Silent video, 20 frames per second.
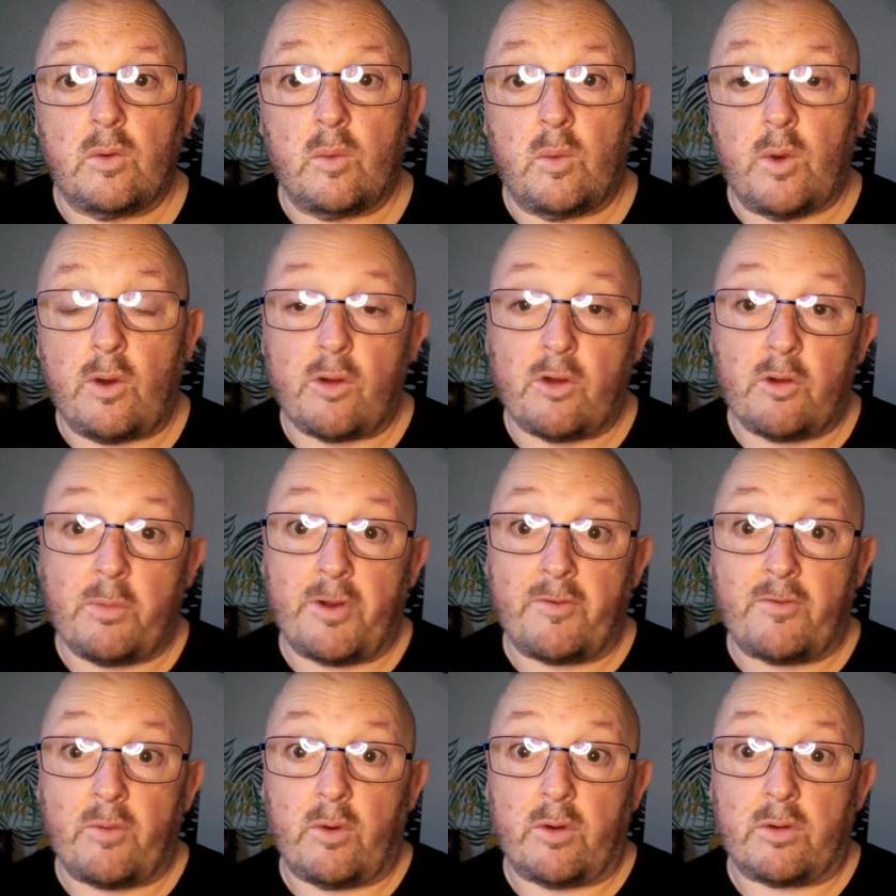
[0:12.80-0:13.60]
Welcome
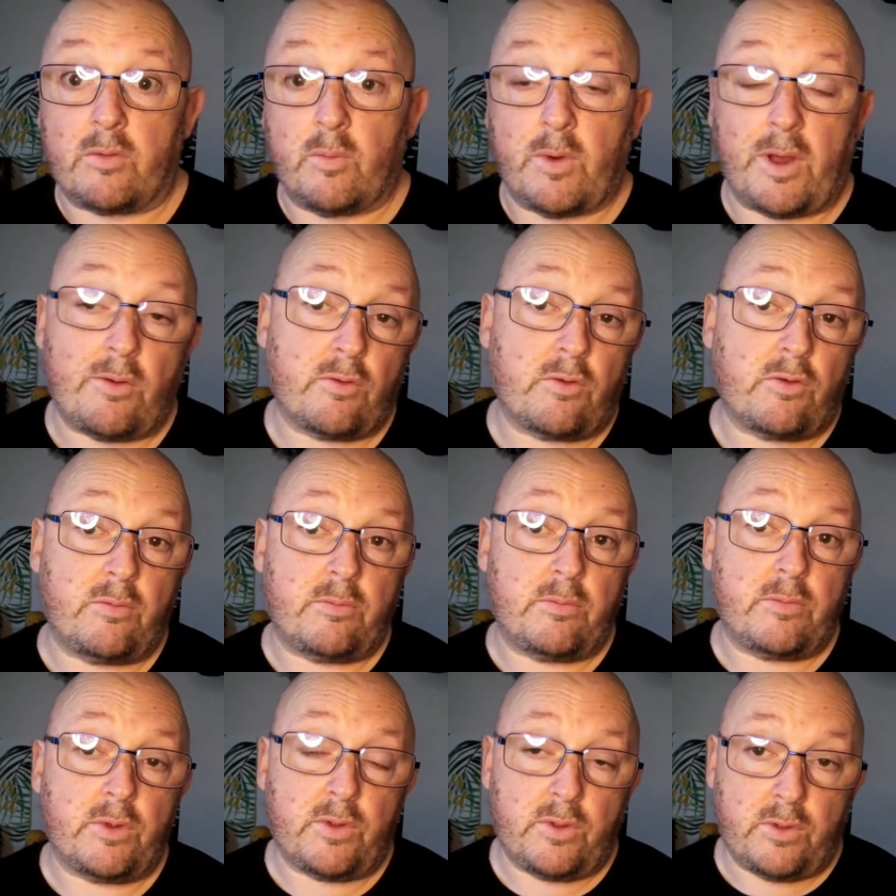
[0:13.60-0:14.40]
everyone,
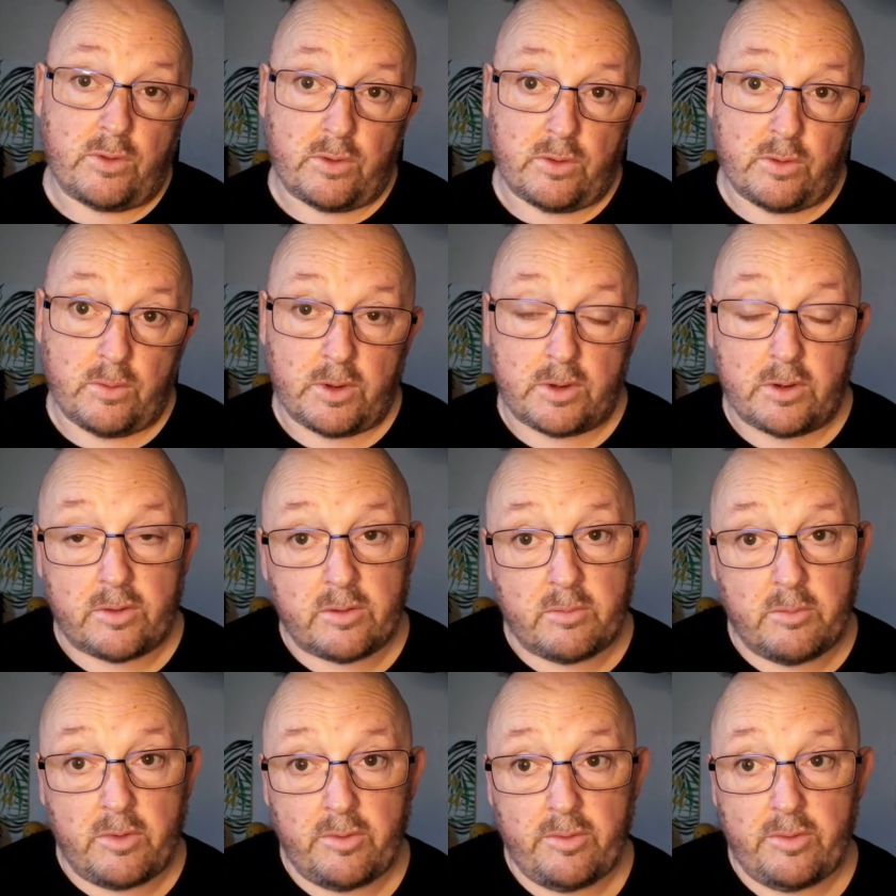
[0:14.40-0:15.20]
welcome to
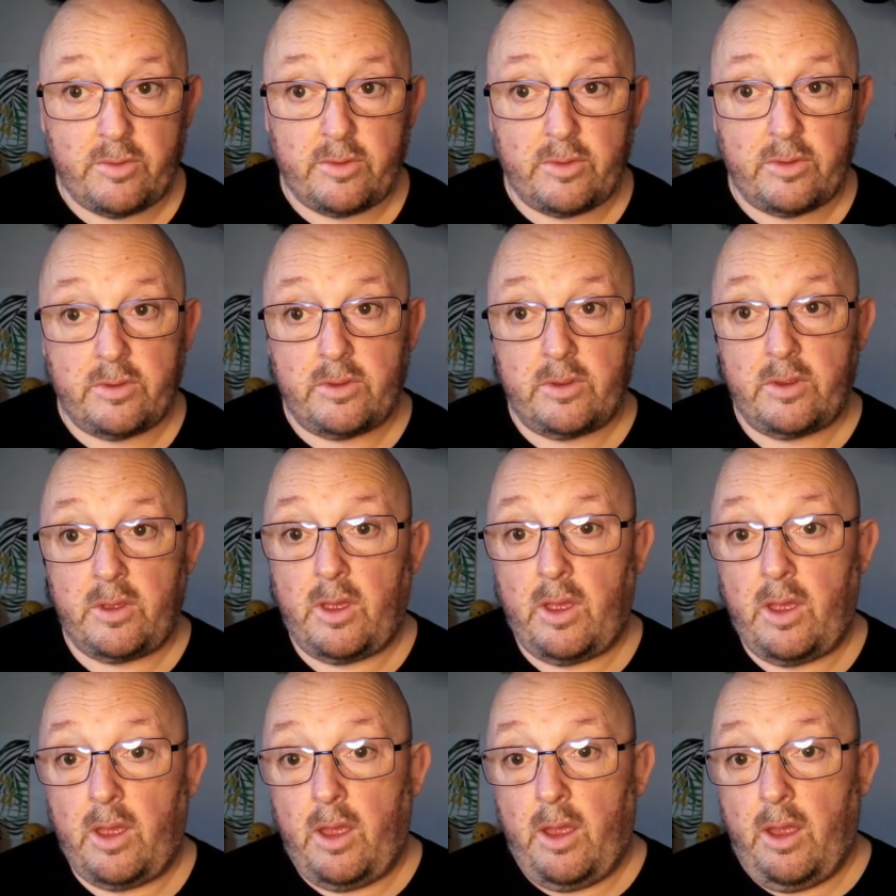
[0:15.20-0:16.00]
another month
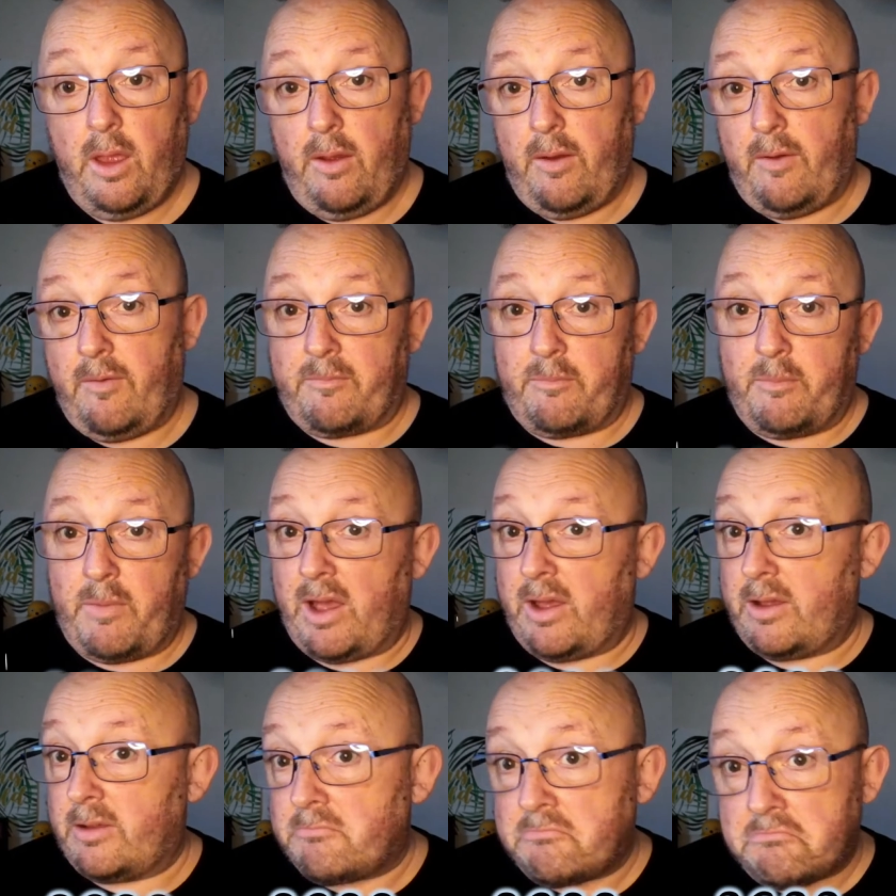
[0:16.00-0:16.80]
of
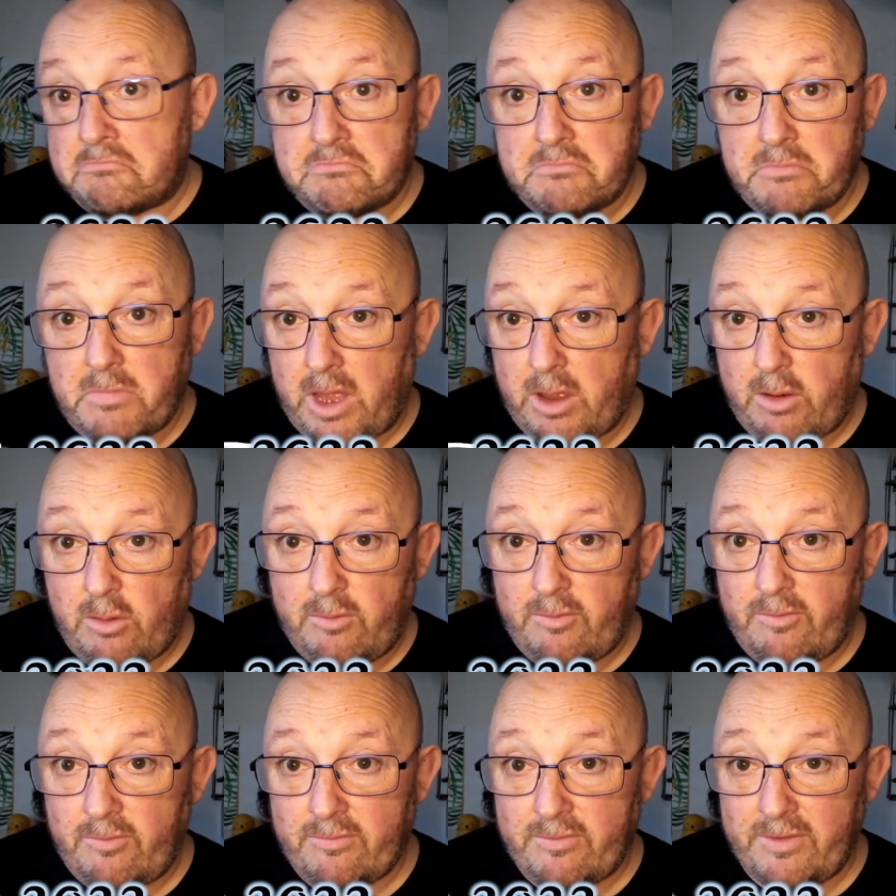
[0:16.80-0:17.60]
my
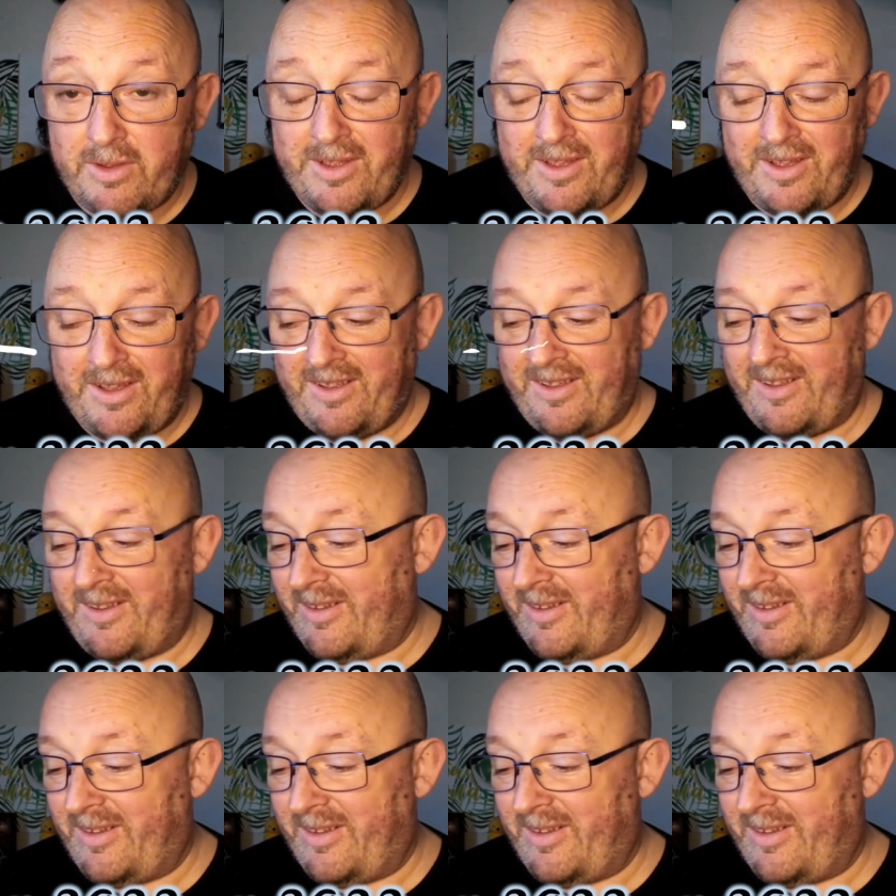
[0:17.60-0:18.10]
health.